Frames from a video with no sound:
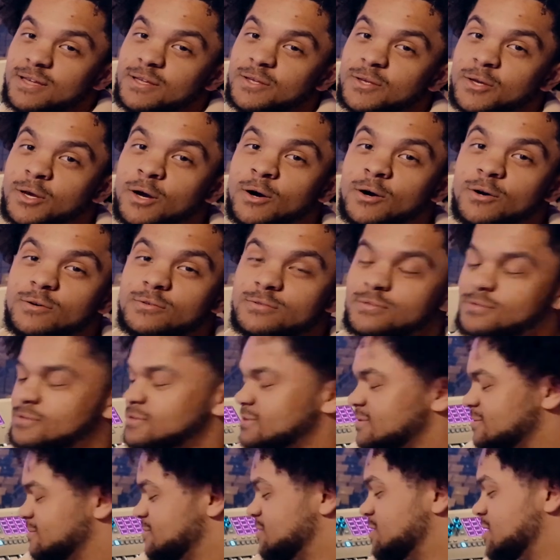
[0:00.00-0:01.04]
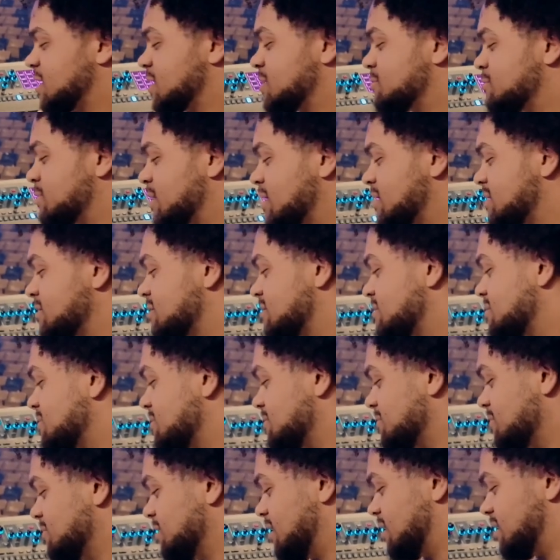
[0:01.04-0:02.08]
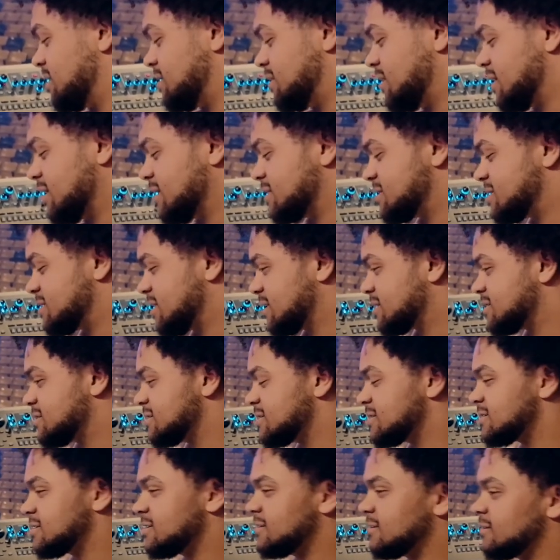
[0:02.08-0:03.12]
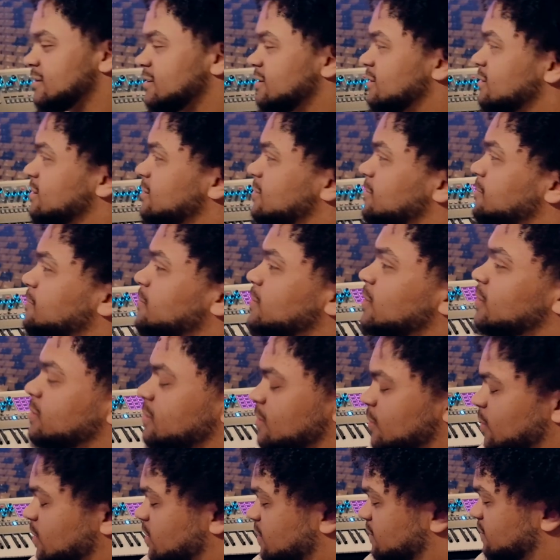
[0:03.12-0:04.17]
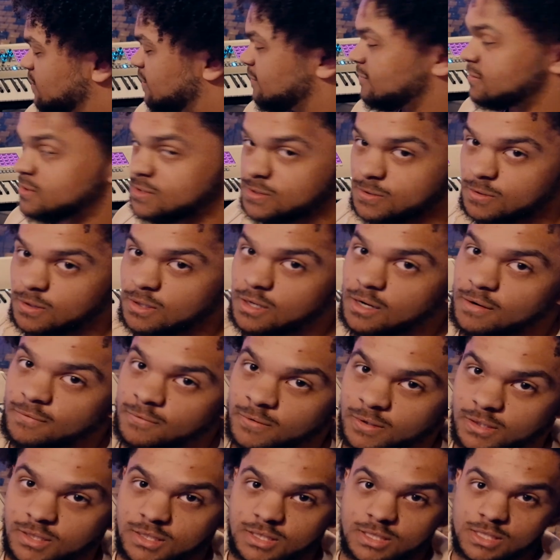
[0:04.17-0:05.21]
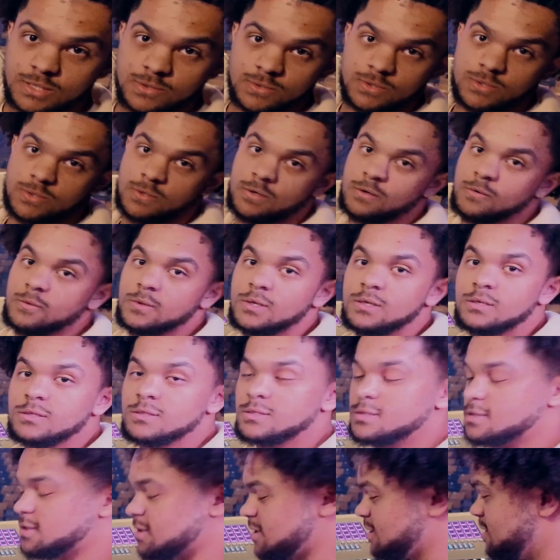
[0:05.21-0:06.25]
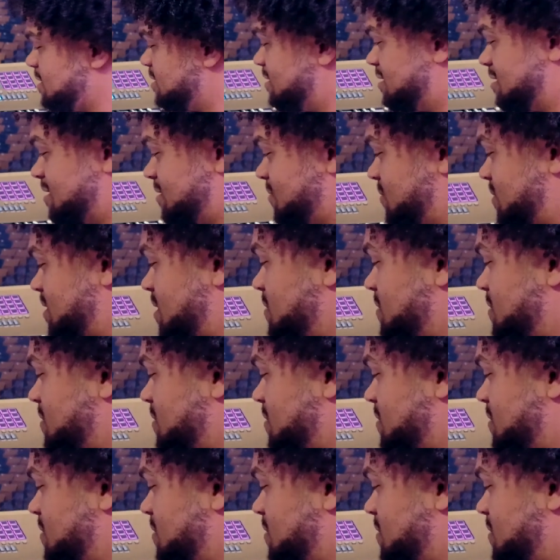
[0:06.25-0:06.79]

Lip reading: Yo, David Baker out of Dallas, Texas, on the Holy Forever tour, covering keys with Torrin Wells. This is what